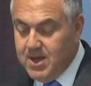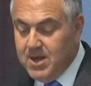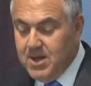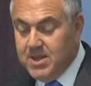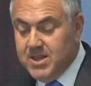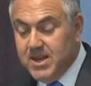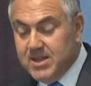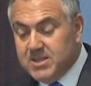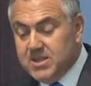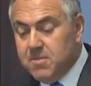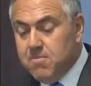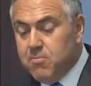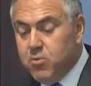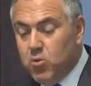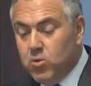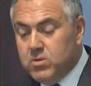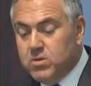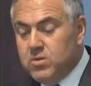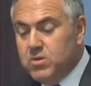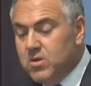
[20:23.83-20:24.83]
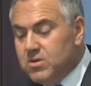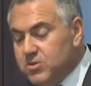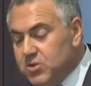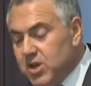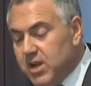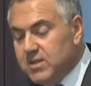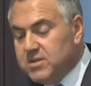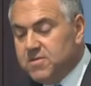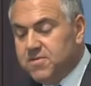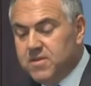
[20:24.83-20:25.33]
And that's important not
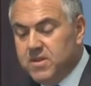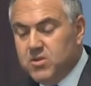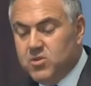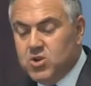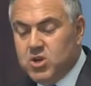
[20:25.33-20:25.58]
just for the